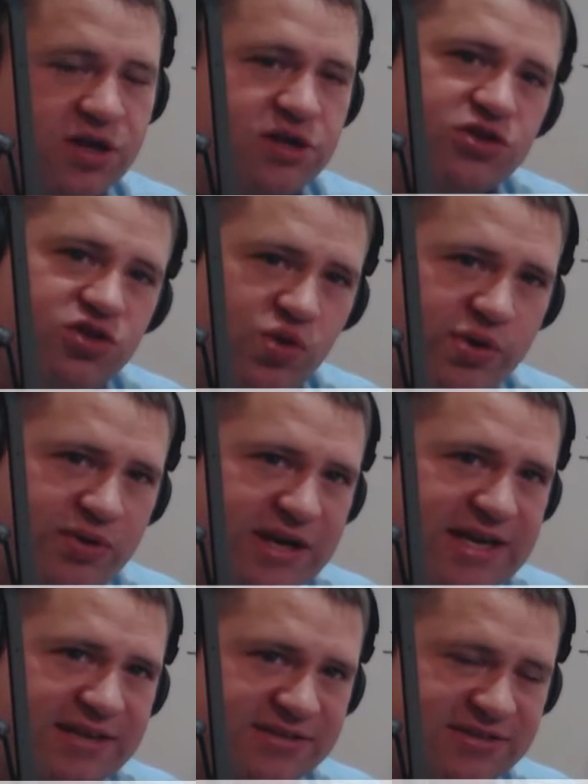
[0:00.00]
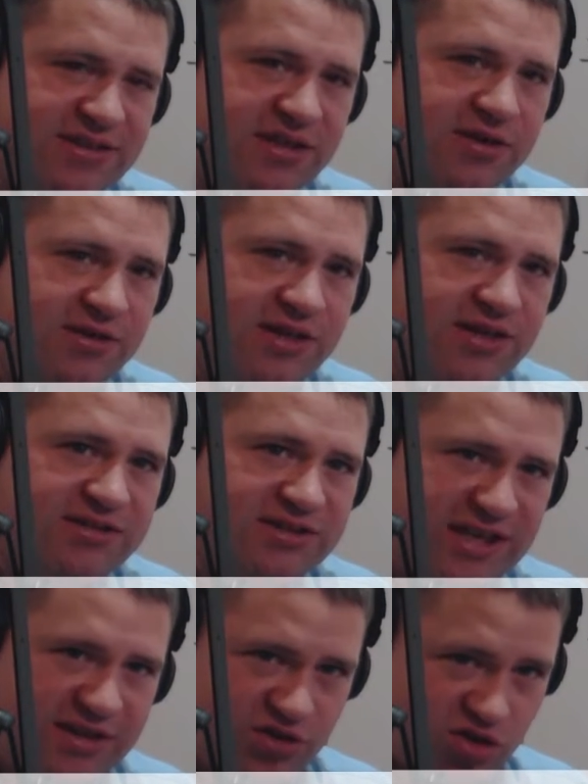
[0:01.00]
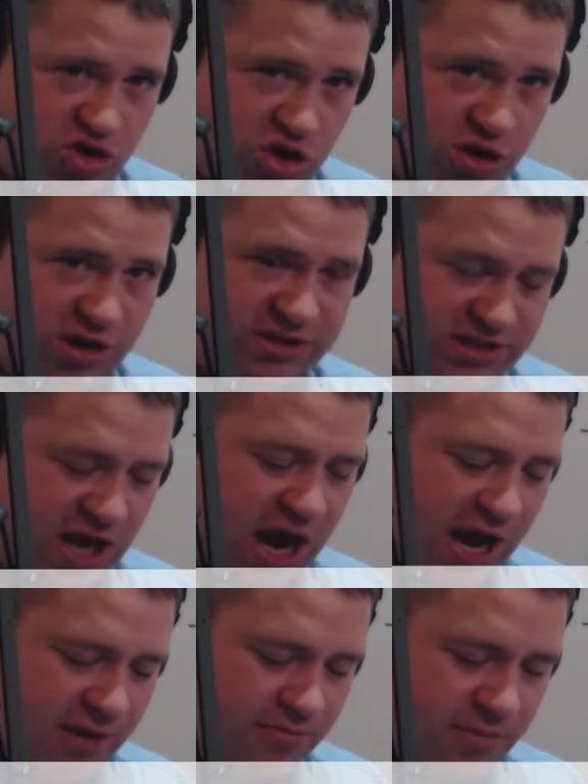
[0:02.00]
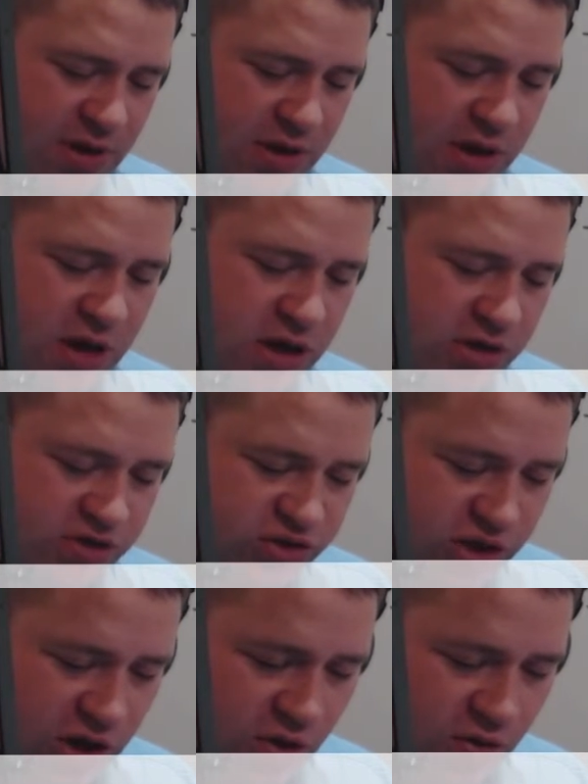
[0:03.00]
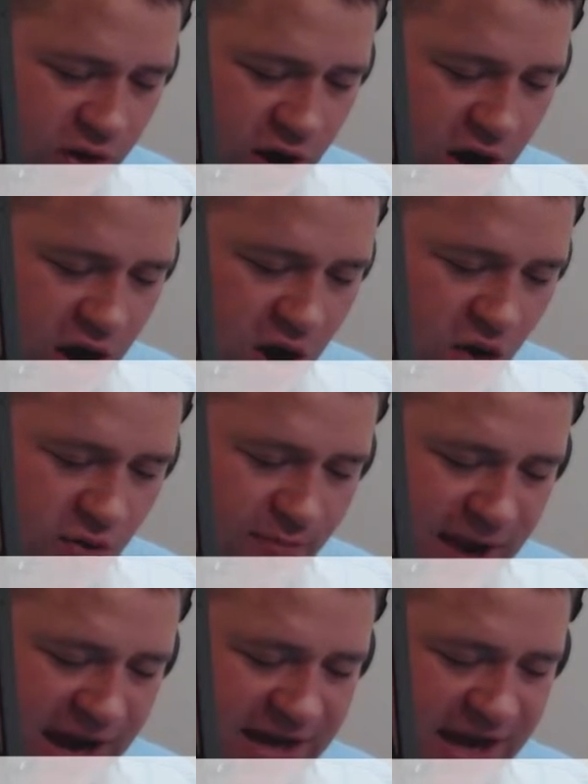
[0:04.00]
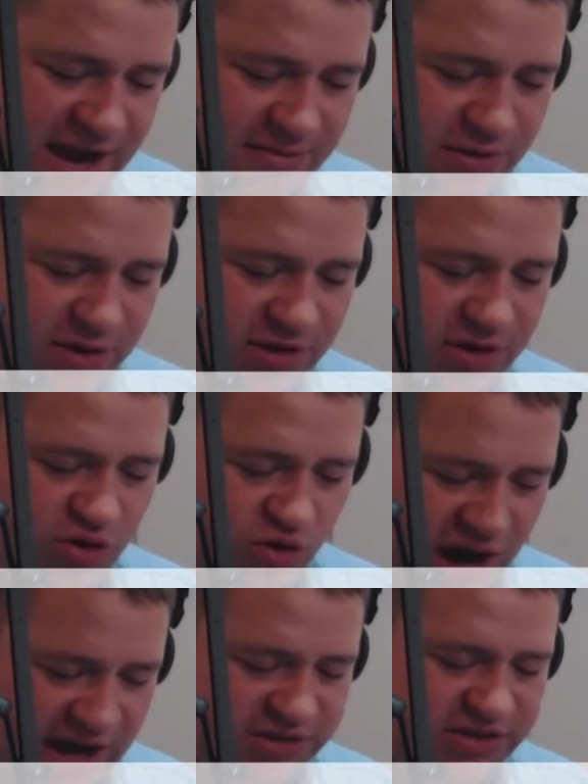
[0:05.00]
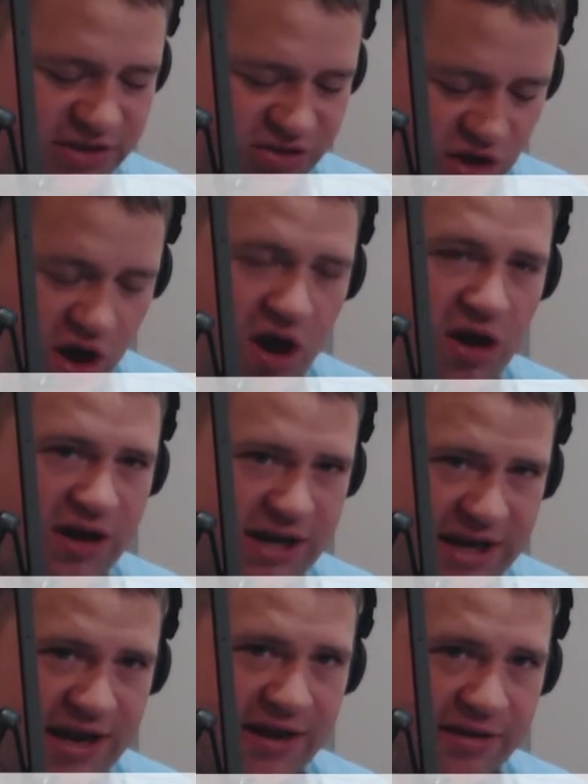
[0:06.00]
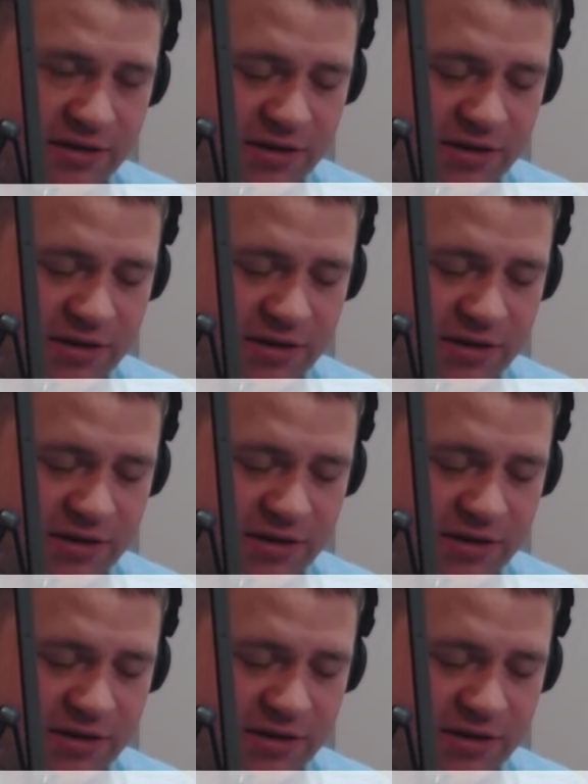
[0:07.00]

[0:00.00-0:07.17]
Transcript: So we would consider this in the current time. So, oh, my neighbor crashed his car again.